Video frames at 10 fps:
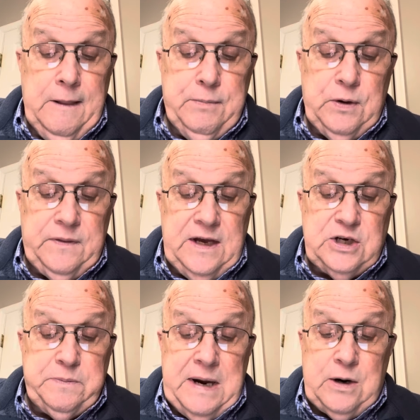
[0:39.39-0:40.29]
Put
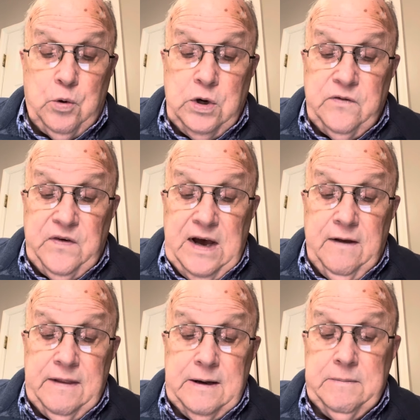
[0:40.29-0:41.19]
things back where you
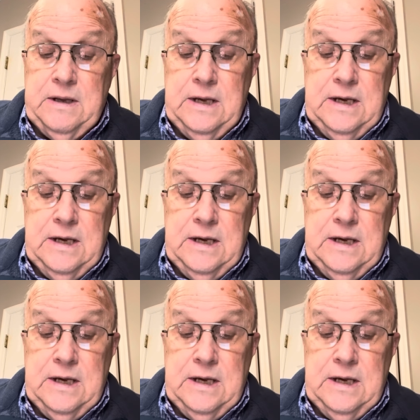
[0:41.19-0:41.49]
found them.